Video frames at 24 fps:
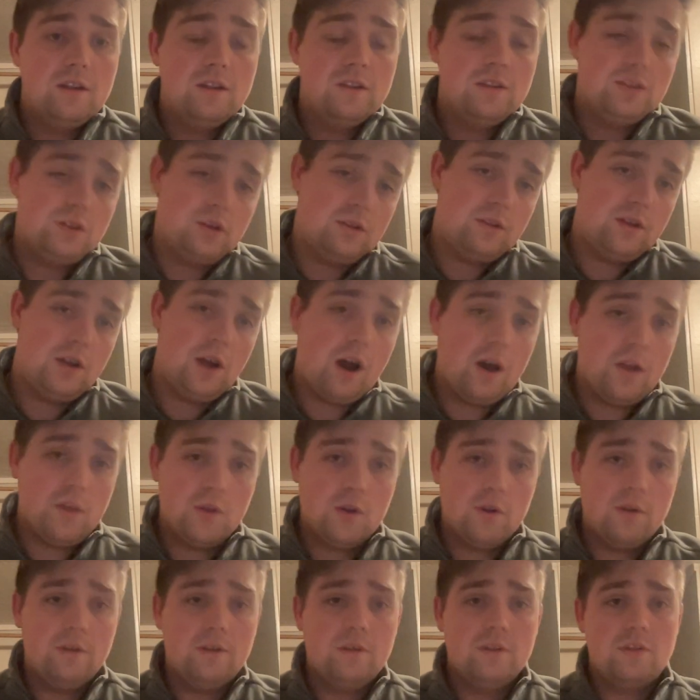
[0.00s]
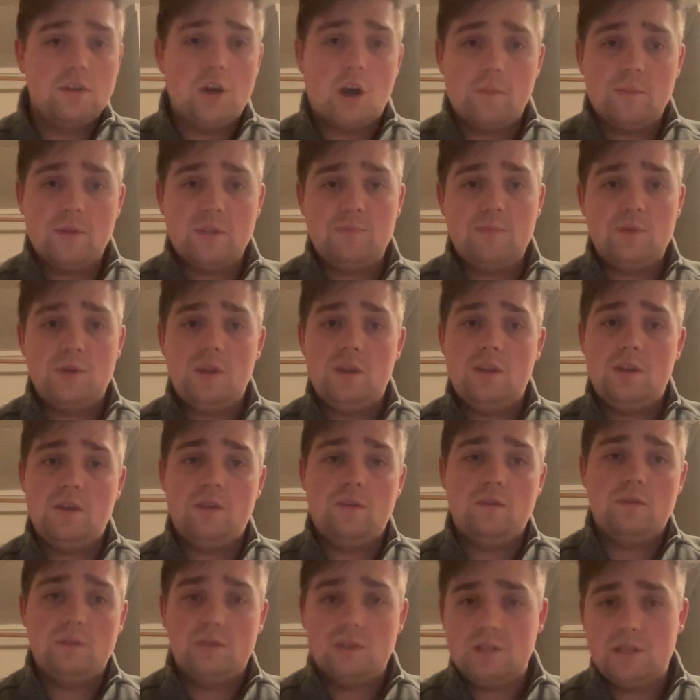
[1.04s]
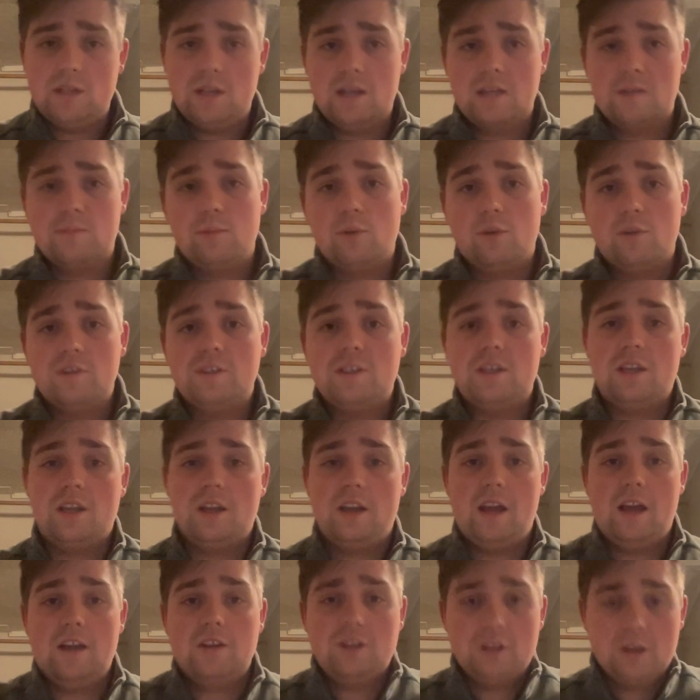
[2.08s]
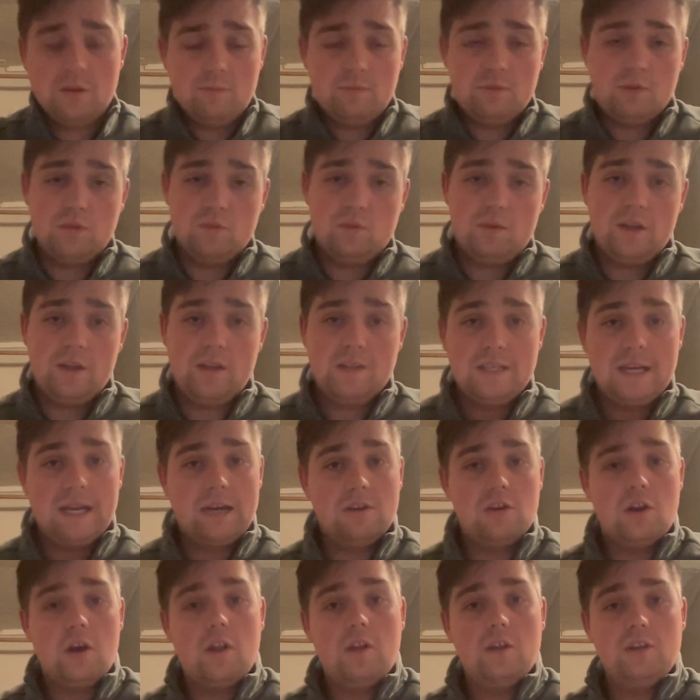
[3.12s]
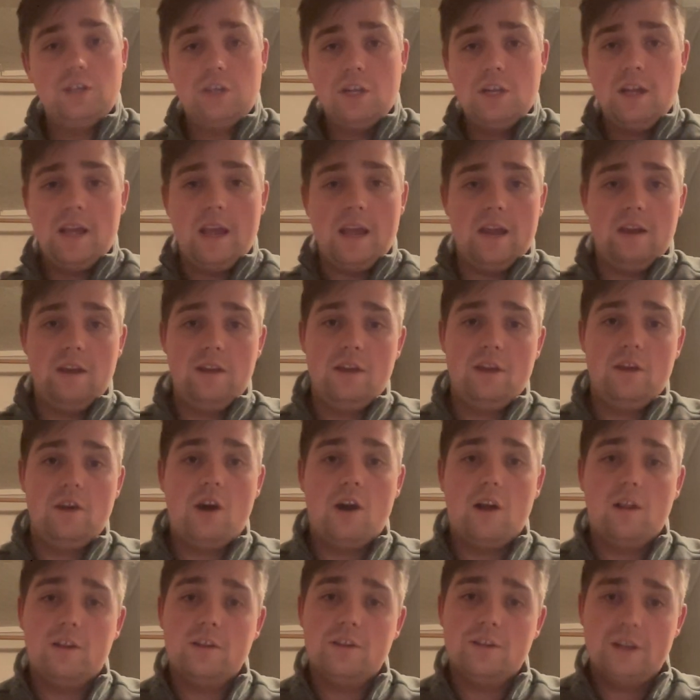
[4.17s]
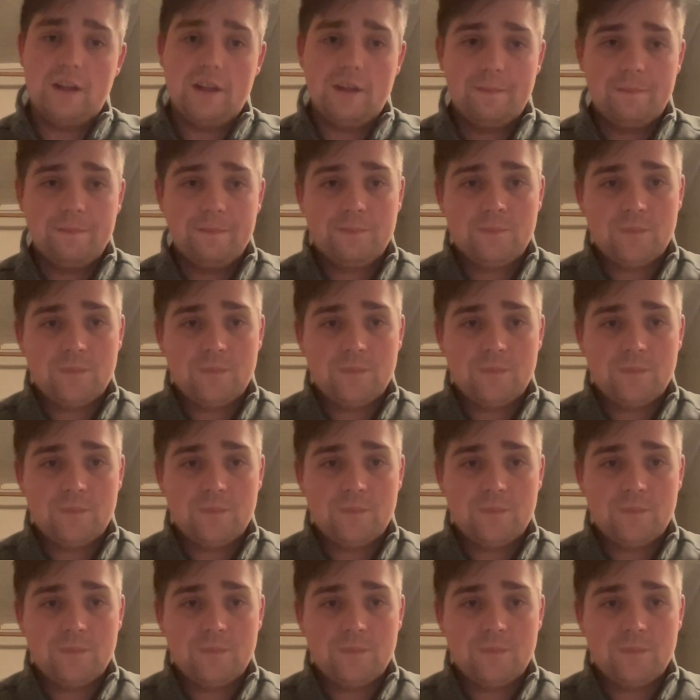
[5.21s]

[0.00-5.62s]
So the author, Thomas P. Hughes, explores the connection between technology and ecology.